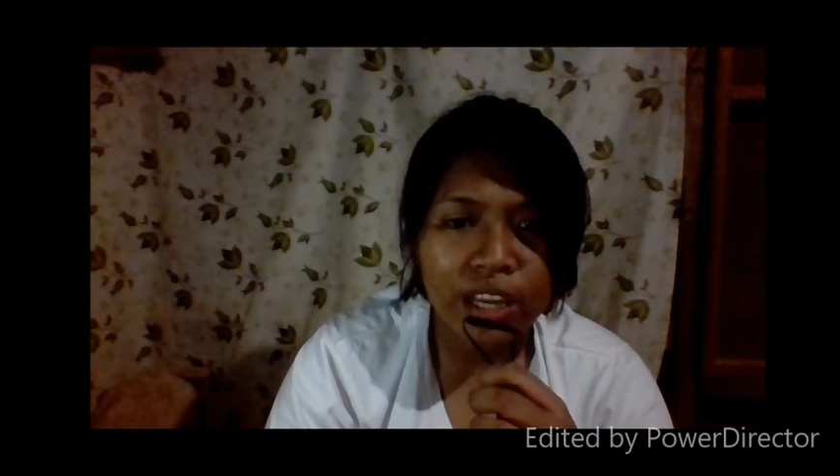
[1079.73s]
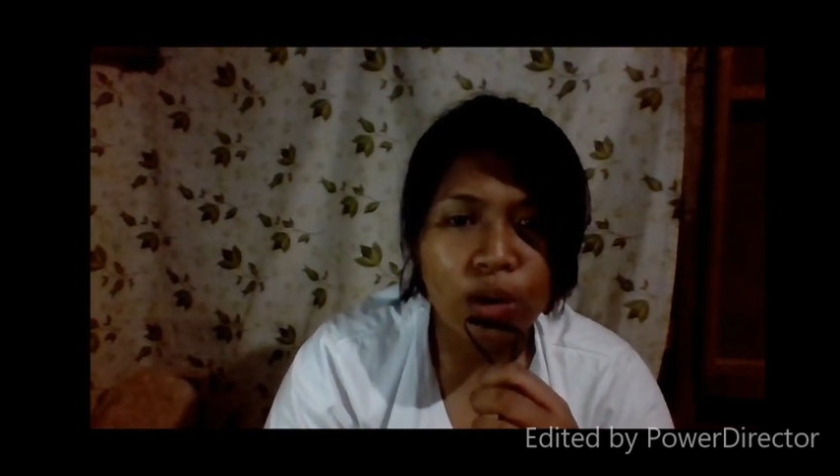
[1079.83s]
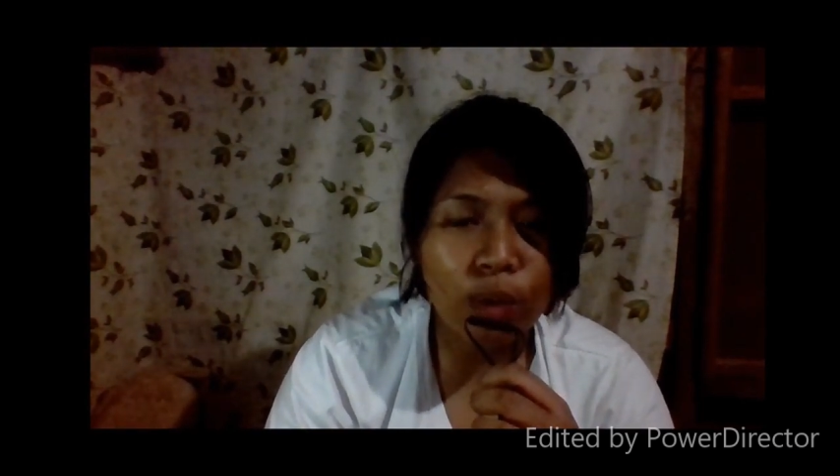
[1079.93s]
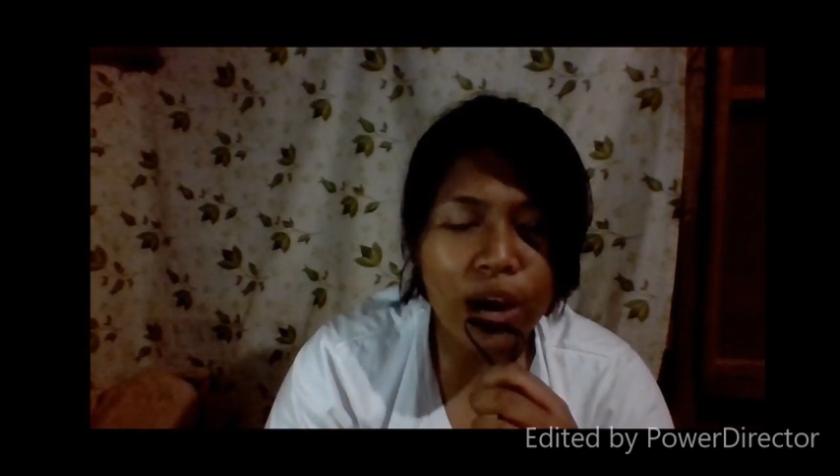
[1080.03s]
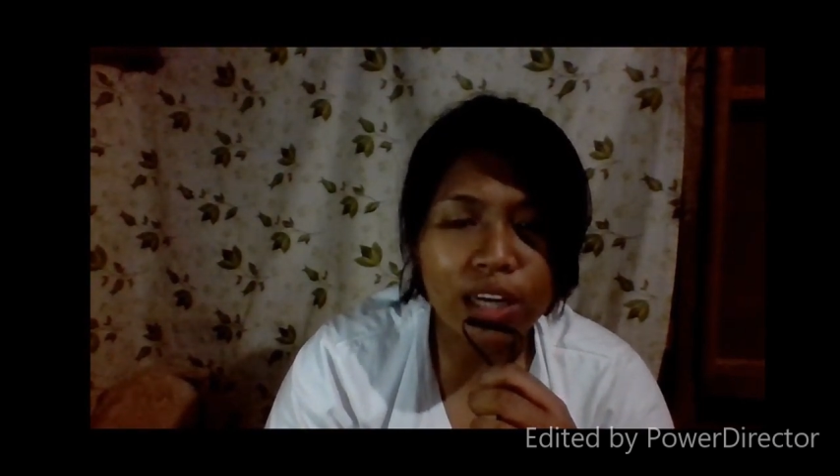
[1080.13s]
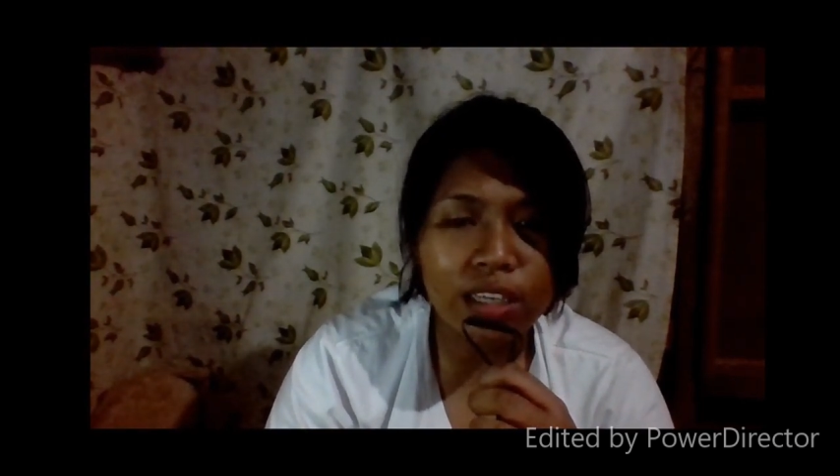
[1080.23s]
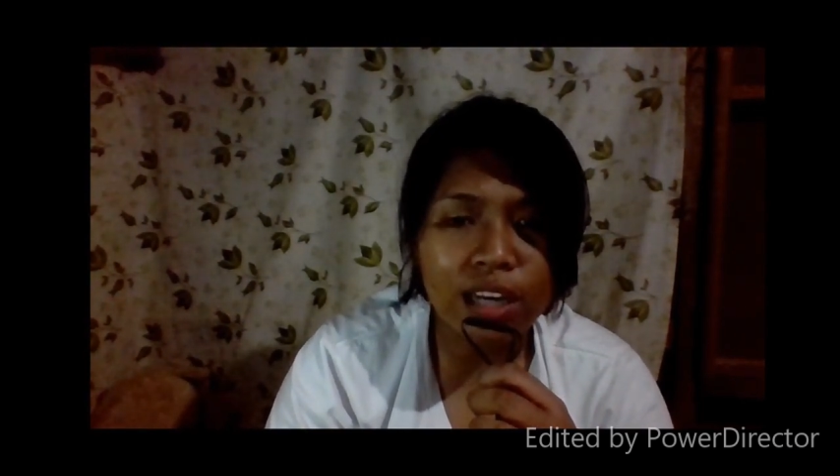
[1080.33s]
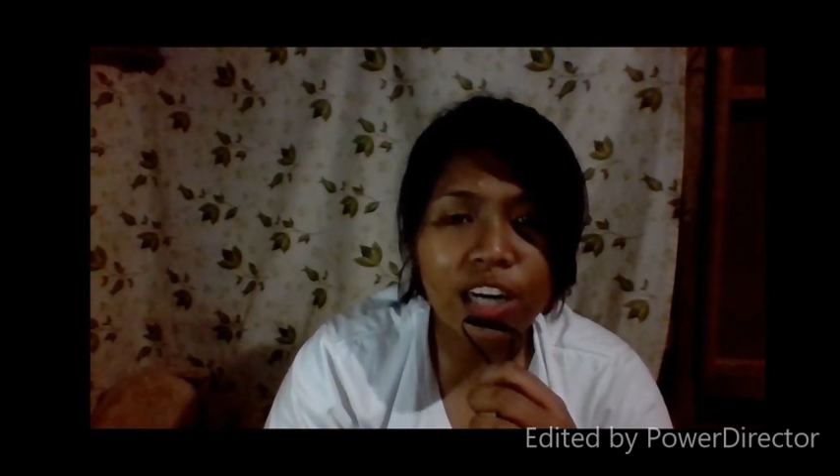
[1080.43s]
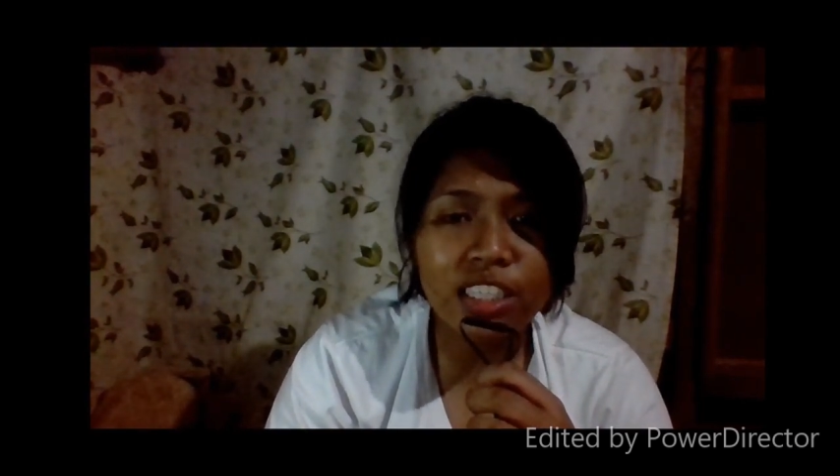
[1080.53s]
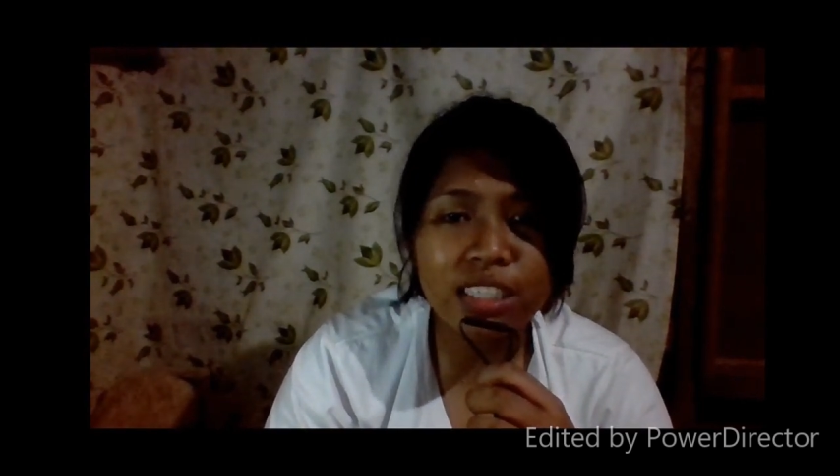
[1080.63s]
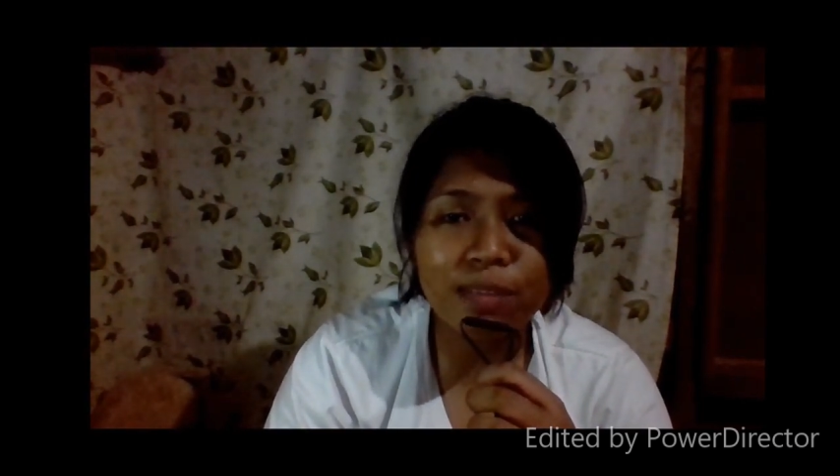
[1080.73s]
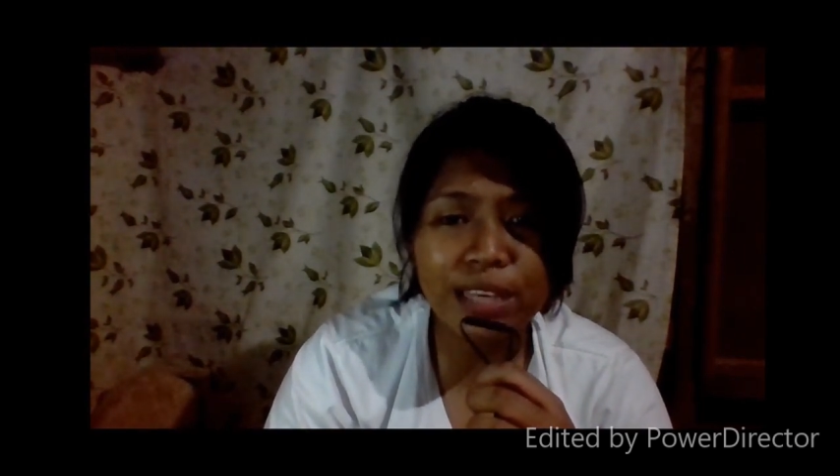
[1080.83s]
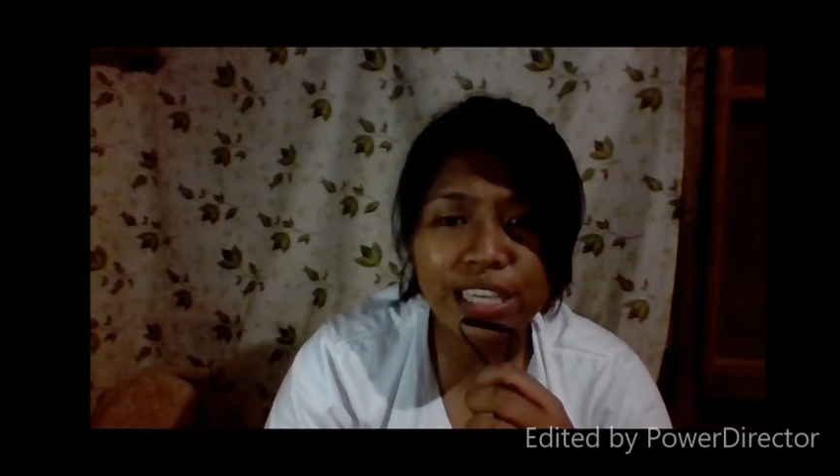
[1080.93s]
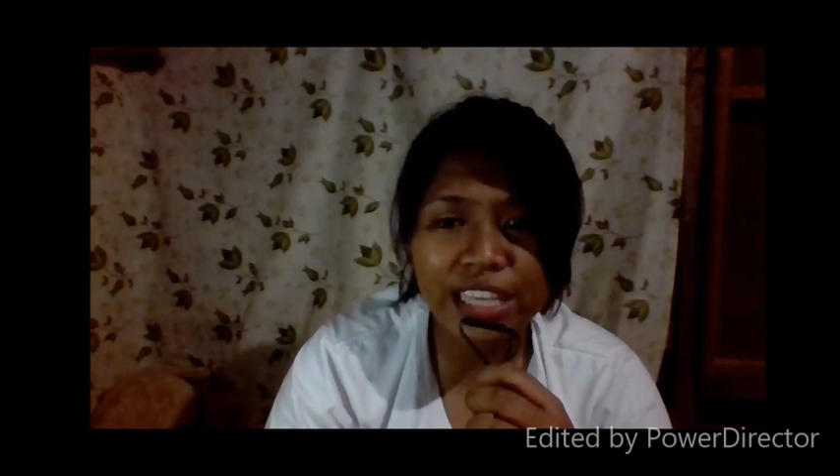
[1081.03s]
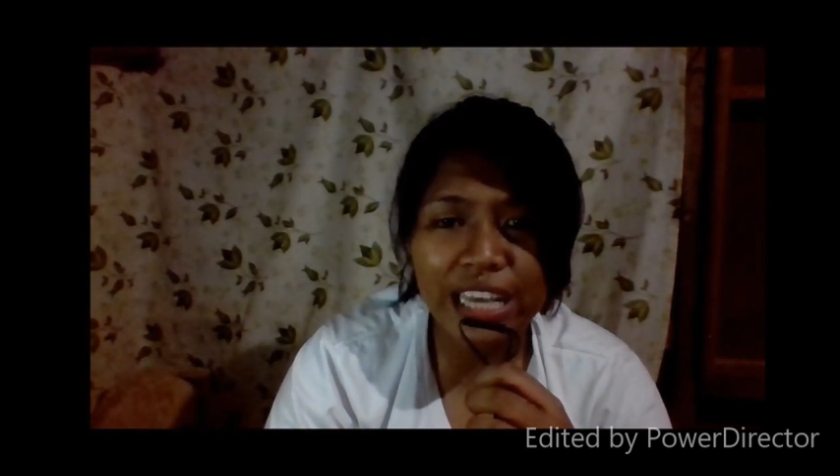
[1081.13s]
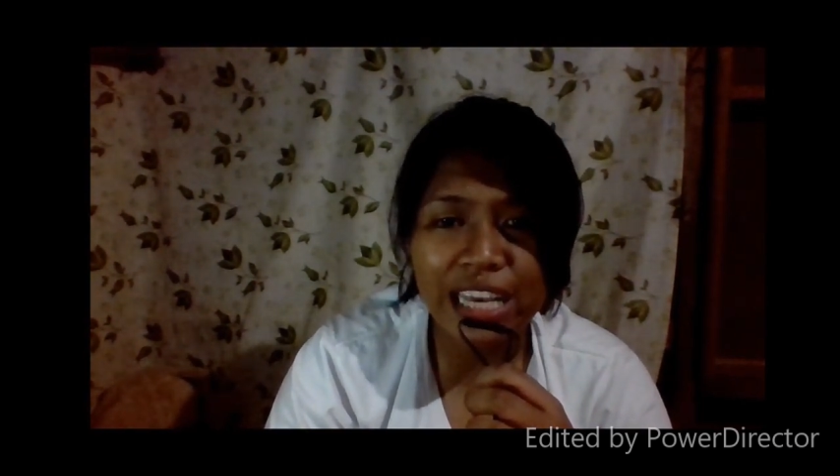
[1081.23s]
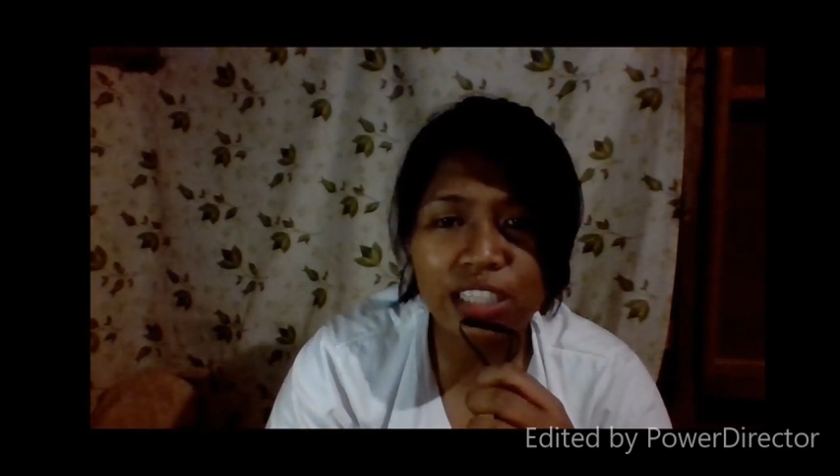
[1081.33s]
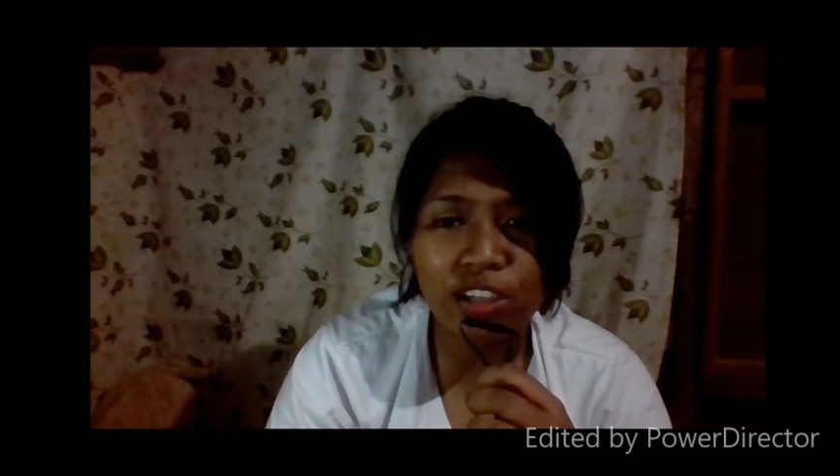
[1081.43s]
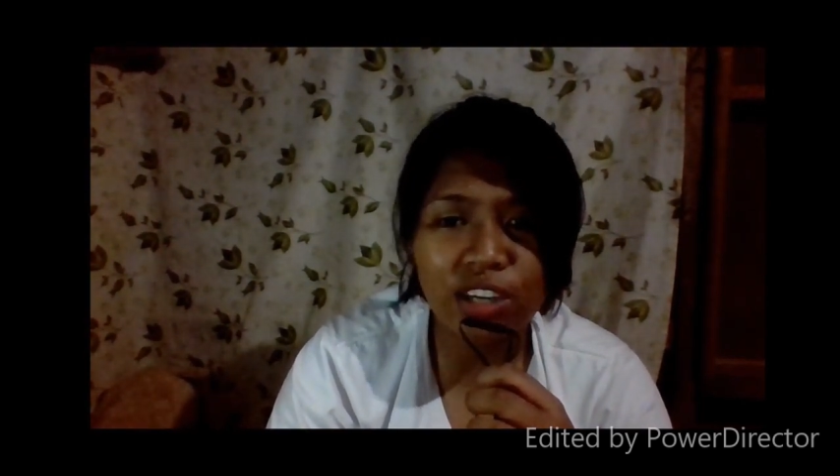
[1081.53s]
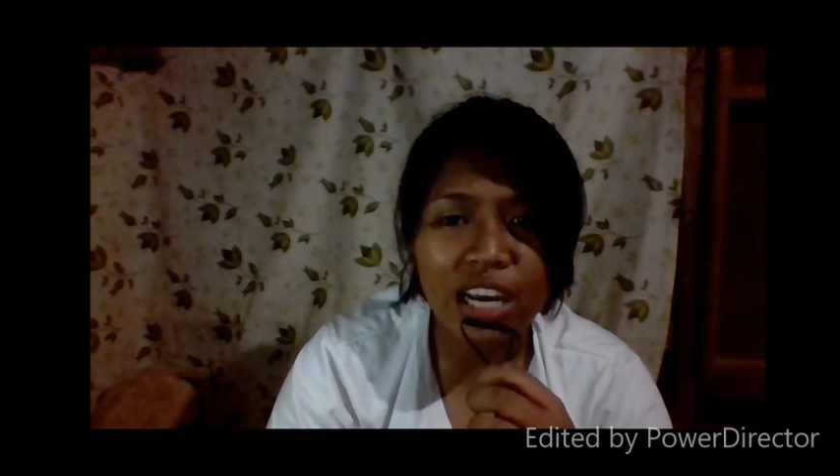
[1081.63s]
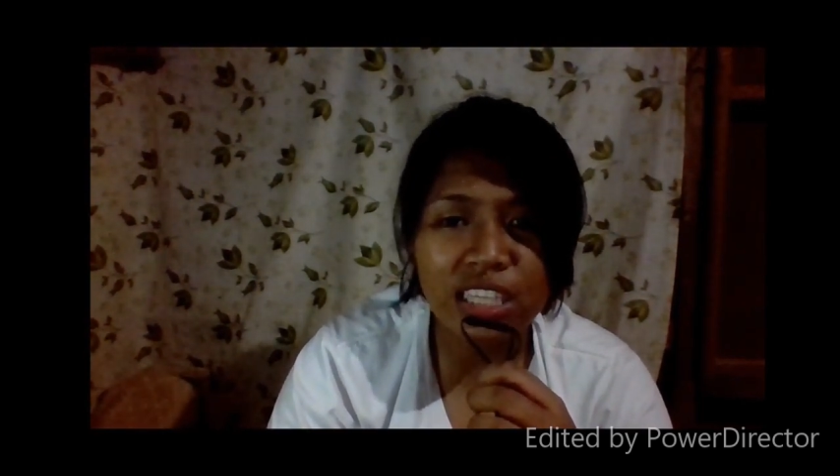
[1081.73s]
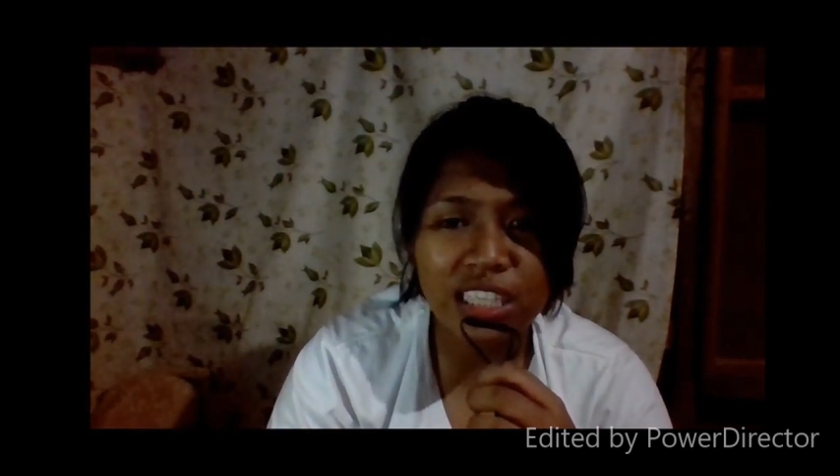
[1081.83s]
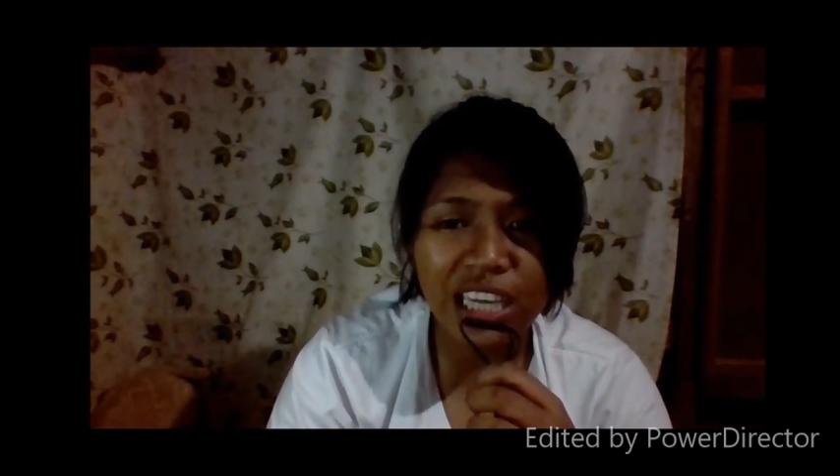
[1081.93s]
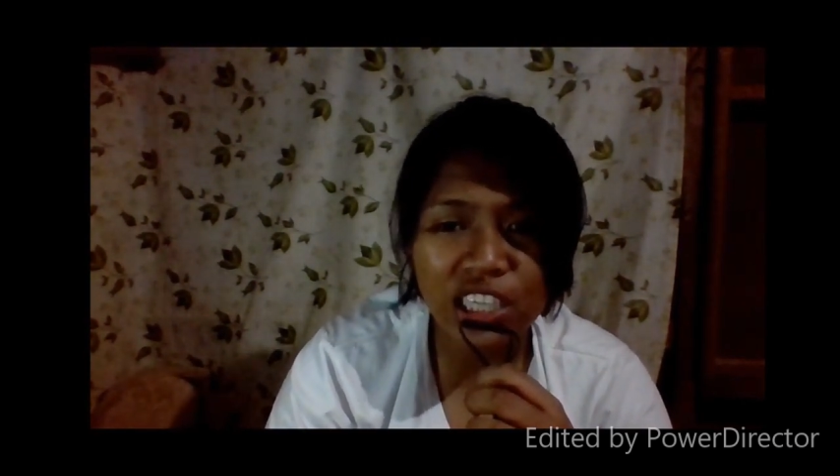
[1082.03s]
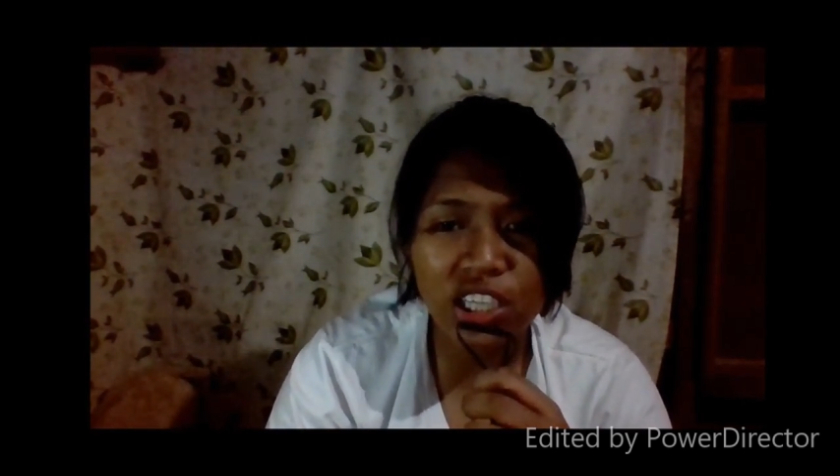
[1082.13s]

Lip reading: One, largest business organization